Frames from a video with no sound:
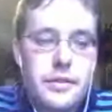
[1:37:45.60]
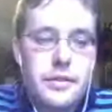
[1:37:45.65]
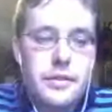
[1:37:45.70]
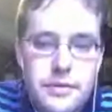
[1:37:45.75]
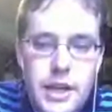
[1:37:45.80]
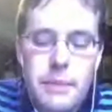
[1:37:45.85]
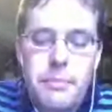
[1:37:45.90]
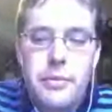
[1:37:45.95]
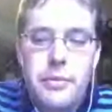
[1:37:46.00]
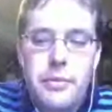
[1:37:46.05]

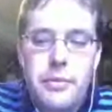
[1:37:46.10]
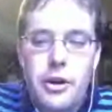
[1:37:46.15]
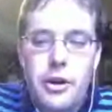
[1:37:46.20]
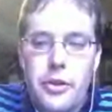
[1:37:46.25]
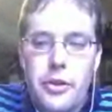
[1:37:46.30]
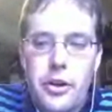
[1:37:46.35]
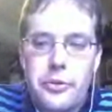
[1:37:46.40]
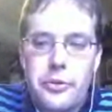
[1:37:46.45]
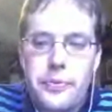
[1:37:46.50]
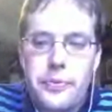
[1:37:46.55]
Yep,
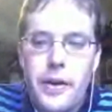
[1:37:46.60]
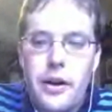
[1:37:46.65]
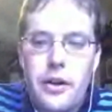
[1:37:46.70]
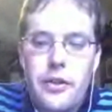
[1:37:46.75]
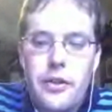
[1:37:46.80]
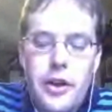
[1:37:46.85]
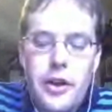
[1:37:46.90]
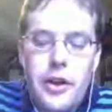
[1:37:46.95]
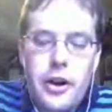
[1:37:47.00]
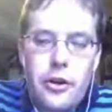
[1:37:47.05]

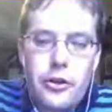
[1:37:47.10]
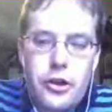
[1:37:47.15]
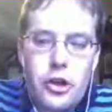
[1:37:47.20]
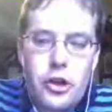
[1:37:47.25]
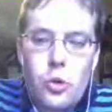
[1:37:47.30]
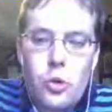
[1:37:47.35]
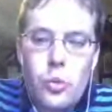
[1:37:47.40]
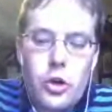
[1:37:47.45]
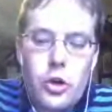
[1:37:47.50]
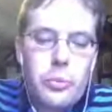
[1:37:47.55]
they're
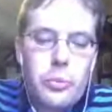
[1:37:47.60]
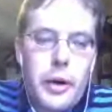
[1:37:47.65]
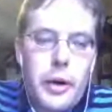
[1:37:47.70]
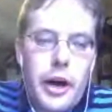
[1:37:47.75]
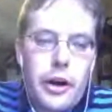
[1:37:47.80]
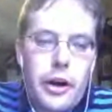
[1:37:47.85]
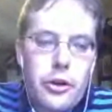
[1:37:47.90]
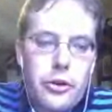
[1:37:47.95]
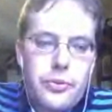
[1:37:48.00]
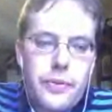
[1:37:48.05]
2 wound
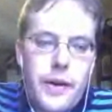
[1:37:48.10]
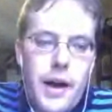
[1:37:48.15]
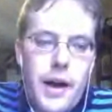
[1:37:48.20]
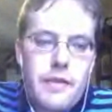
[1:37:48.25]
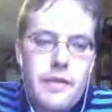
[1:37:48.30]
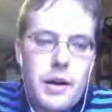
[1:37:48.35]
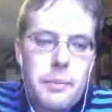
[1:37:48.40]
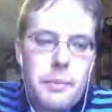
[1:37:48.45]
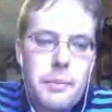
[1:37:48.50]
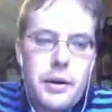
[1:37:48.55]
models,
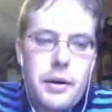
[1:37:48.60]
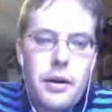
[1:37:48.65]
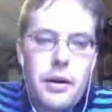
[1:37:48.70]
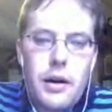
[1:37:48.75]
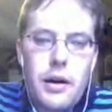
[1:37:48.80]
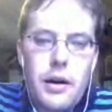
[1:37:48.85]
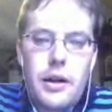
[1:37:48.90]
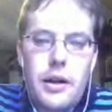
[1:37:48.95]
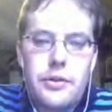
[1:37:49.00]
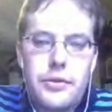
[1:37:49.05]

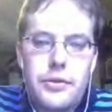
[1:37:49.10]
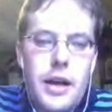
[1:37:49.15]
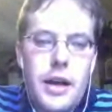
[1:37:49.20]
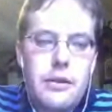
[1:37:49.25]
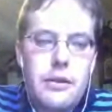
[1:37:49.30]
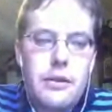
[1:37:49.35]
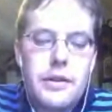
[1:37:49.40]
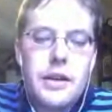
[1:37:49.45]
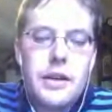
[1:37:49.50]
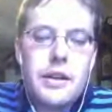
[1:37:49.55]
5-up
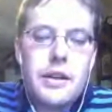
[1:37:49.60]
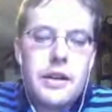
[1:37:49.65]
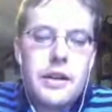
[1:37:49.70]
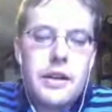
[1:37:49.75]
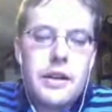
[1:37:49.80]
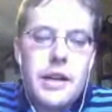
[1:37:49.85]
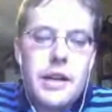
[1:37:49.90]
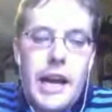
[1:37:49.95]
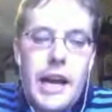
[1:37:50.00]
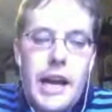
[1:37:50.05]
save.
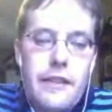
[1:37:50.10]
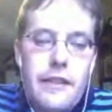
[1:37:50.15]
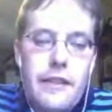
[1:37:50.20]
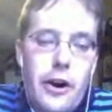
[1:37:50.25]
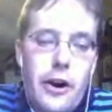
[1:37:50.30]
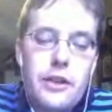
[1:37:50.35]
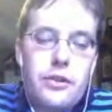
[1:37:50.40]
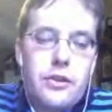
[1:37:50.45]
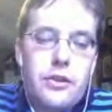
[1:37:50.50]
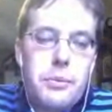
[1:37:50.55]
And they're
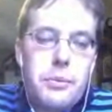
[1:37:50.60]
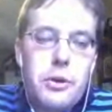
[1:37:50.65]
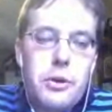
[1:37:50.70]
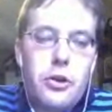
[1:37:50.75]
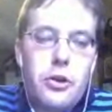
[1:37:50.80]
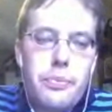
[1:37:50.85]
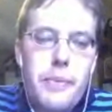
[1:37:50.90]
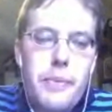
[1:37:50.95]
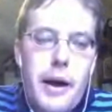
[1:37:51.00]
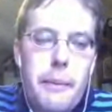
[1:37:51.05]
at least
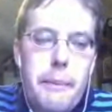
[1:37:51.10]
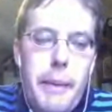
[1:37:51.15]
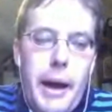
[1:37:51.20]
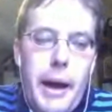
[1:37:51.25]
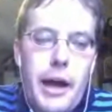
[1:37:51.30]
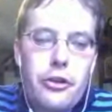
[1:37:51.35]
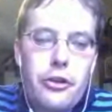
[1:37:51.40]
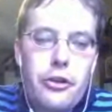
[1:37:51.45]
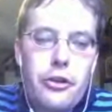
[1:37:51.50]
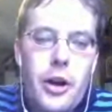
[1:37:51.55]
immune to
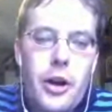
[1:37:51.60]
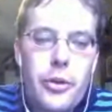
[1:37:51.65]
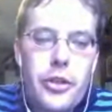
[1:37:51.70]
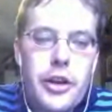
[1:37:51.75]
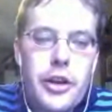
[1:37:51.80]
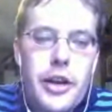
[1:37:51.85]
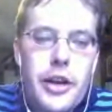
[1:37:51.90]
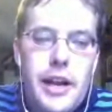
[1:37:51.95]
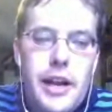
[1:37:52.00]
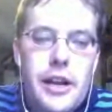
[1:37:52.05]
battle shock
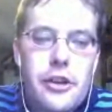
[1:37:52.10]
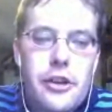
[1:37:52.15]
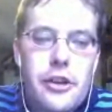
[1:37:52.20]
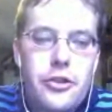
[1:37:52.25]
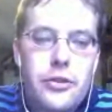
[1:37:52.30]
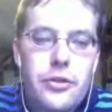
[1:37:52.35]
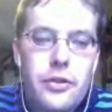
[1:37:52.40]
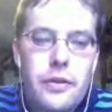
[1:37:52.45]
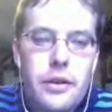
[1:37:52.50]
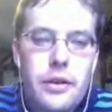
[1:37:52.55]
within 8
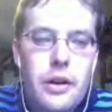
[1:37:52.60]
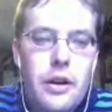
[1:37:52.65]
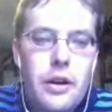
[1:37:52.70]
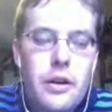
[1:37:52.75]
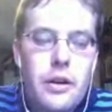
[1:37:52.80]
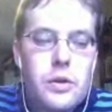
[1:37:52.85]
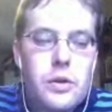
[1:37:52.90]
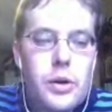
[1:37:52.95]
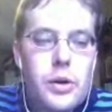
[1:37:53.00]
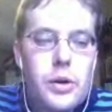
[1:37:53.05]
inches of
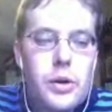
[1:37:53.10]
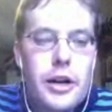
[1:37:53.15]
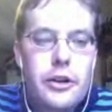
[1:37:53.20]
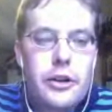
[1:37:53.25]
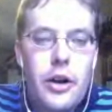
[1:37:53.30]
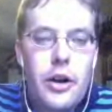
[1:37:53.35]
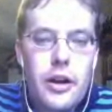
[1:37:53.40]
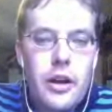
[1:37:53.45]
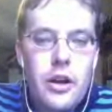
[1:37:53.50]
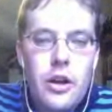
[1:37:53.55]
a
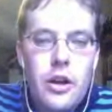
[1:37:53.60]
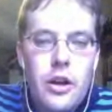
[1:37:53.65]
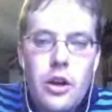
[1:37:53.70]
Ragnarok,